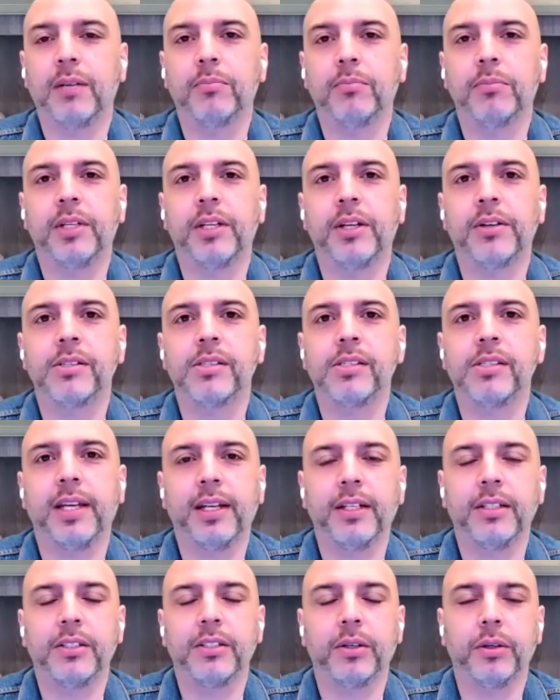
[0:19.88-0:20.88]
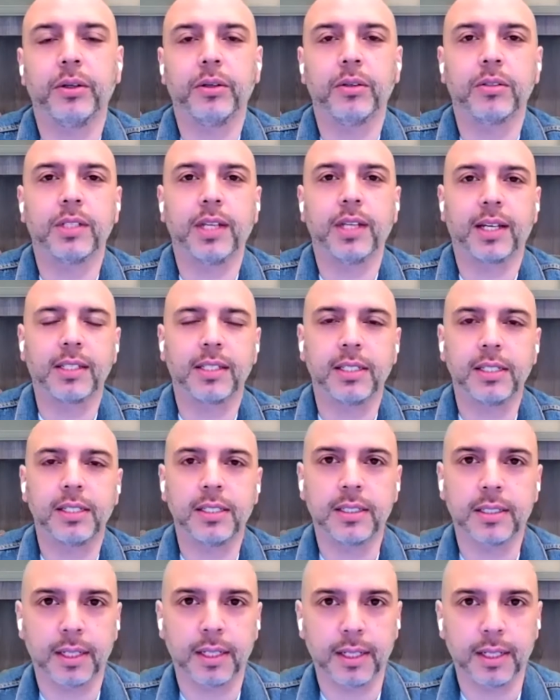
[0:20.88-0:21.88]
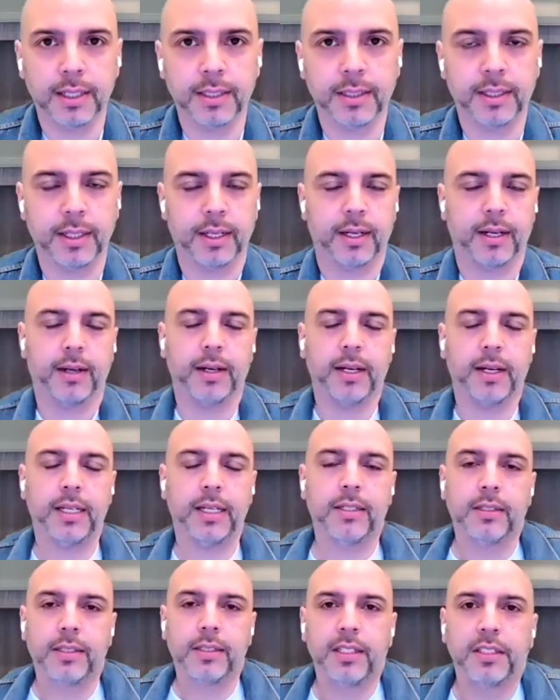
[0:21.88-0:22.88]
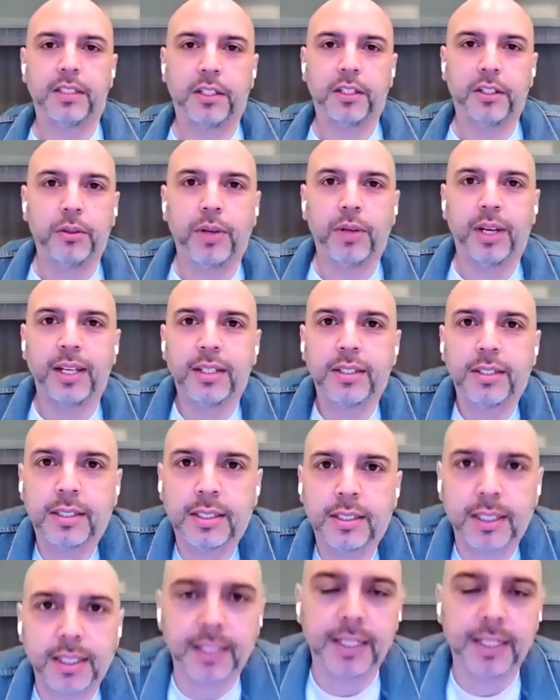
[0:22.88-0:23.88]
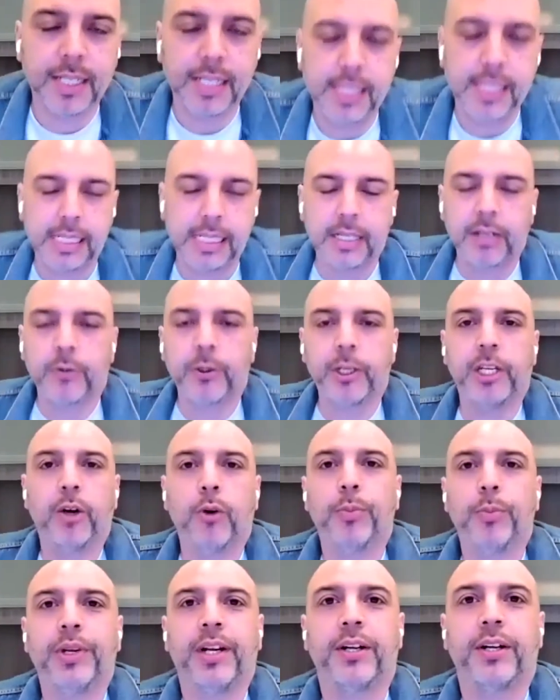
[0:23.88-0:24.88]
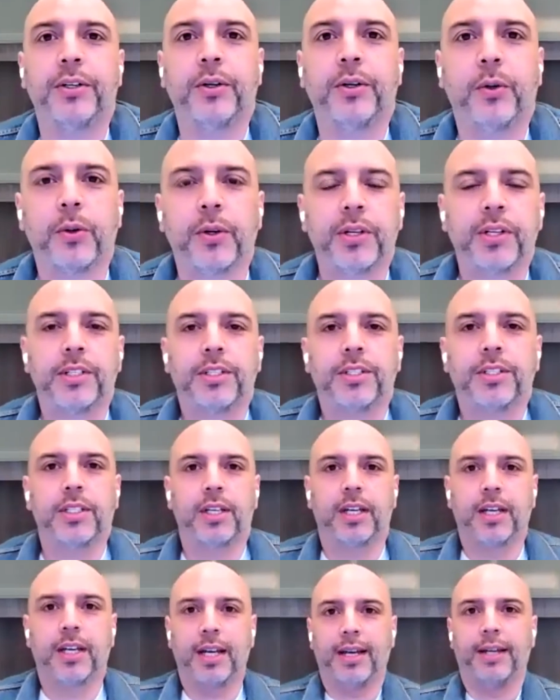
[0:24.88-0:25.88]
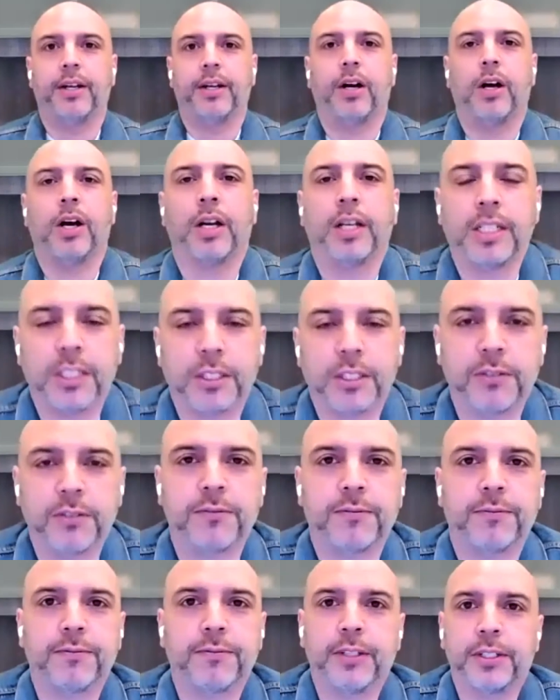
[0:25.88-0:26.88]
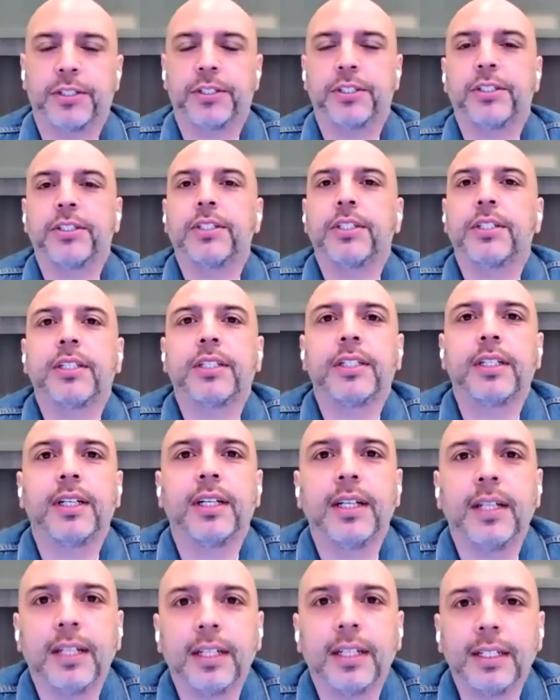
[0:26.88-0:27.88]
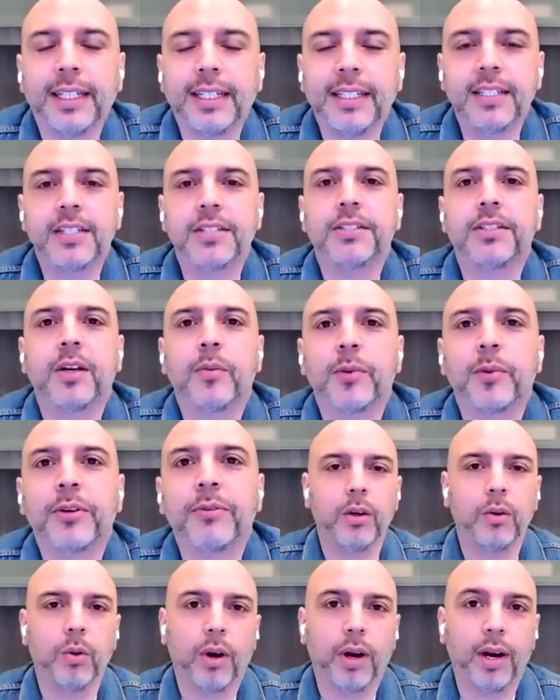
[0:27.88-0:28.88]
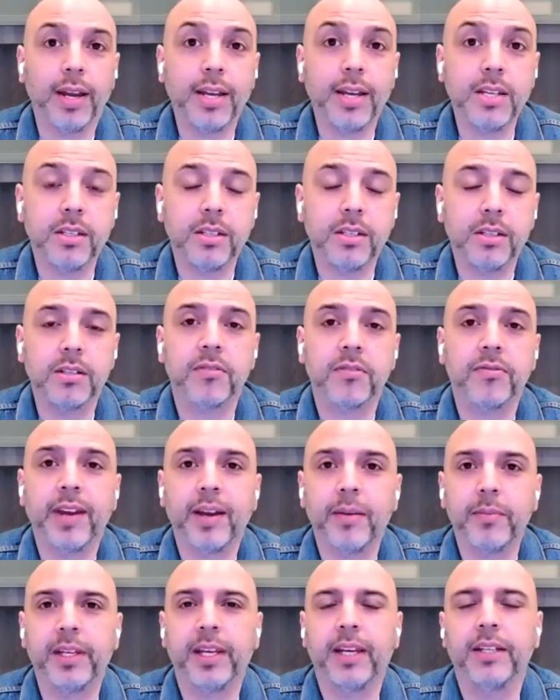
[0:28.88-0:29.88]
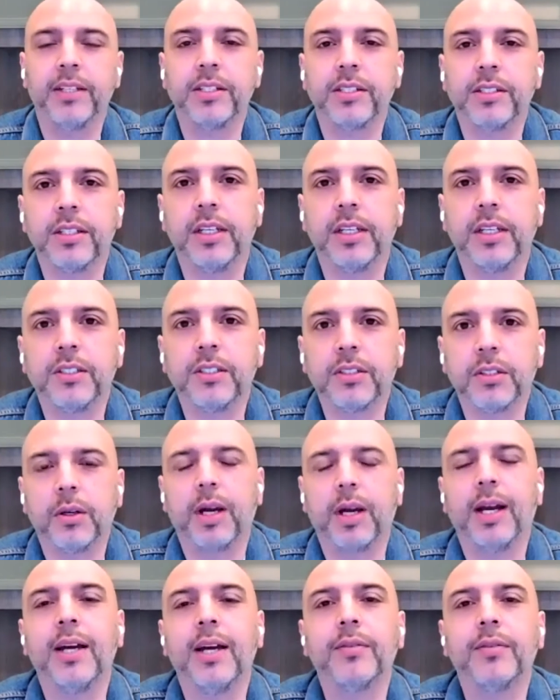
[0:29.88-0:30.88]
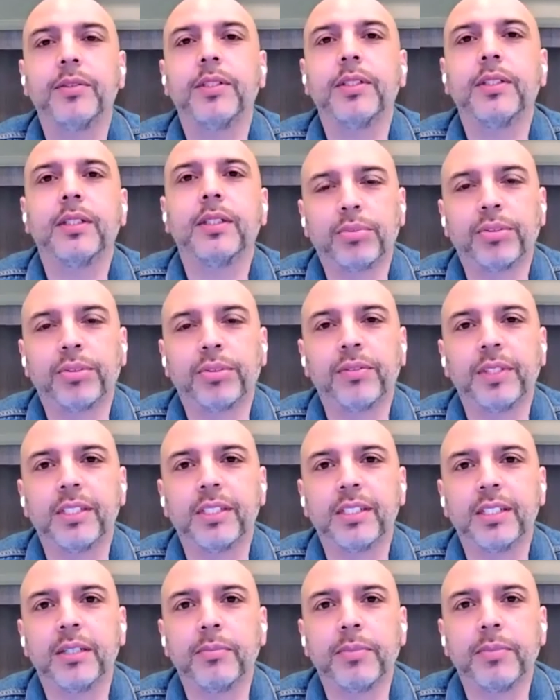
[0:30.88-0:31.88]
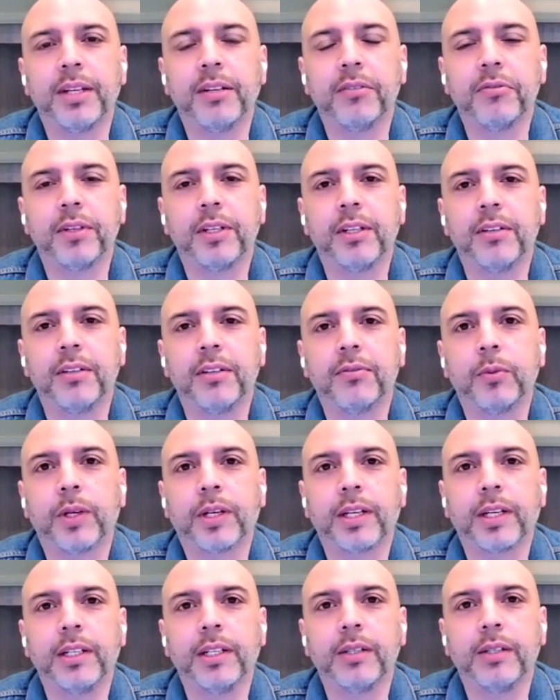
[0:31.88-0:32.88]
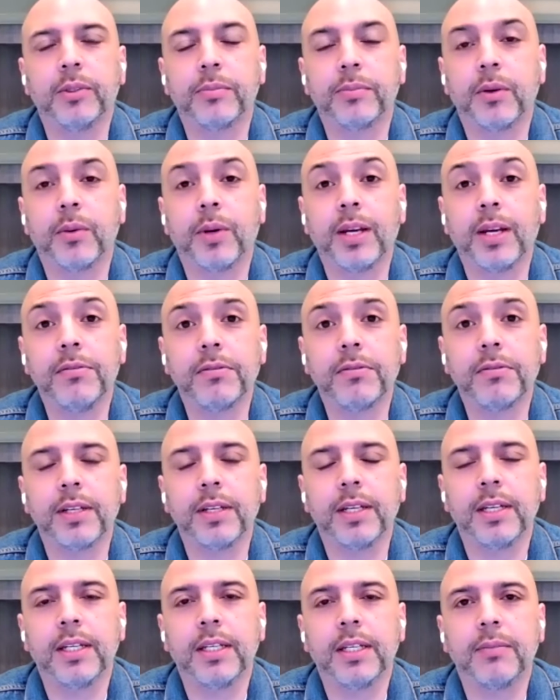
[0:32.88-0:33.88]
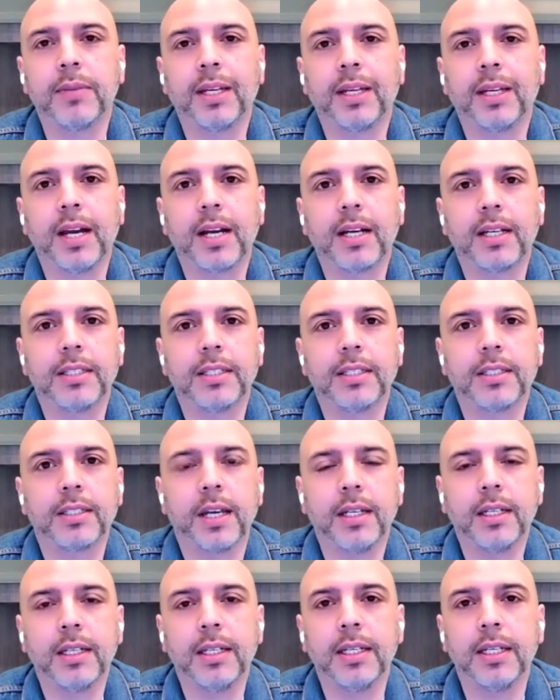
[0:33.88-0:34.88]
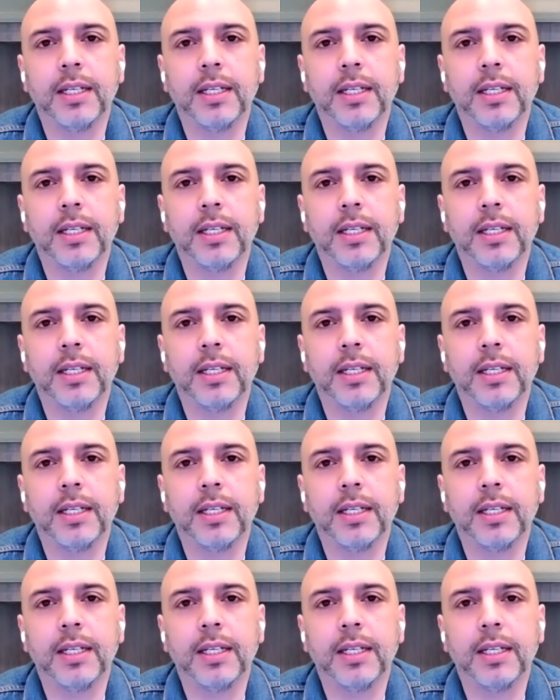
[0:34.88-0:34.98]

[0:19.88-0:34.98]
Here in San Antonio, Texas, and our agency is a new agency. We open our doors on August 1st, late this summer. Well, our agency is a family agency, so I have the privilege and the benefit of working with my wife and my youngest son